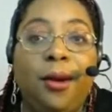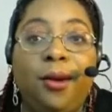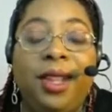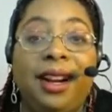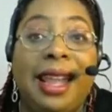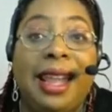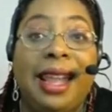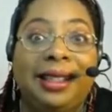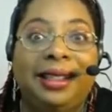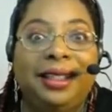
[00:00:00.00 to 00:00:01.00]
hold their
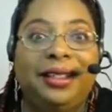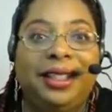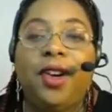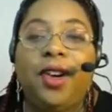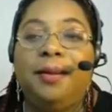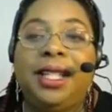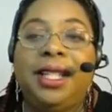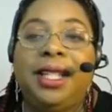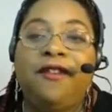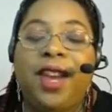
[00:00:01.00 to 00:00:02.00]
hand. So first
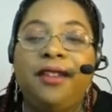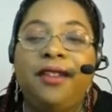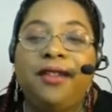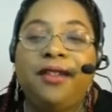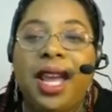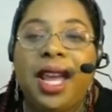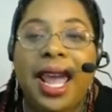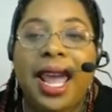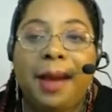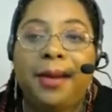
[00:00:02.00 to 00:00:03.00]
up is a favorite
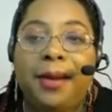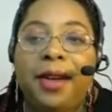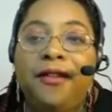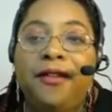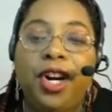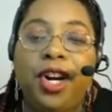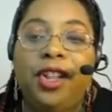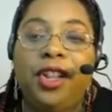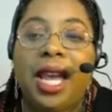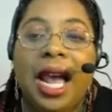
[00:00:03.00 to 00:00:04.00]
app
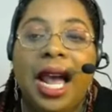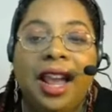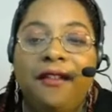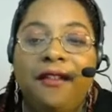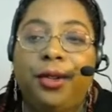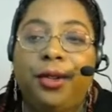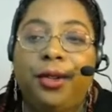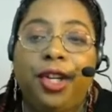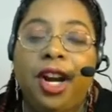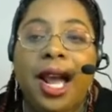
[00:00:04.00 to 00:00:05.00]
for the
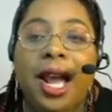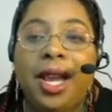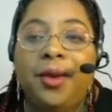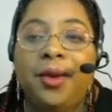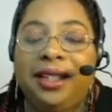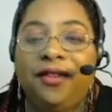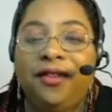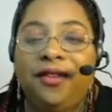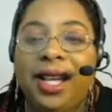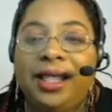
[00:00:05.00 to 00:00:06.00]
iPhone or your iOS
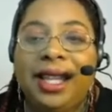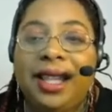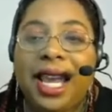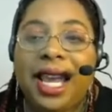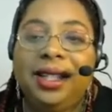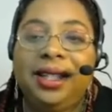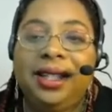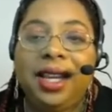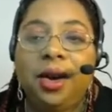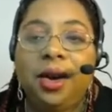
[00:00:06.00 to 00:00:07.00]
device, and that
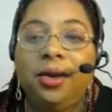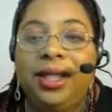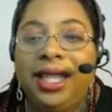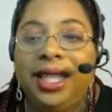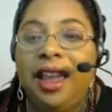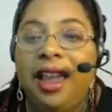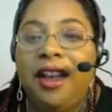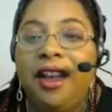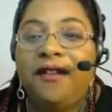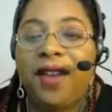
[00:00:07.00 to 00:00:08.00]
is the Cozy
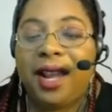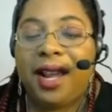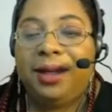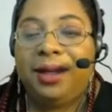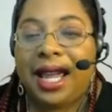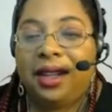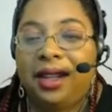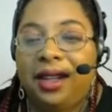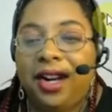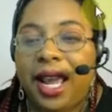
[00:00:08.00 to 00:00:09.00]
Family
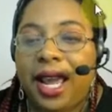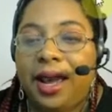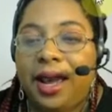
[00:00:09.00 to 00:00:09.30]
Calendar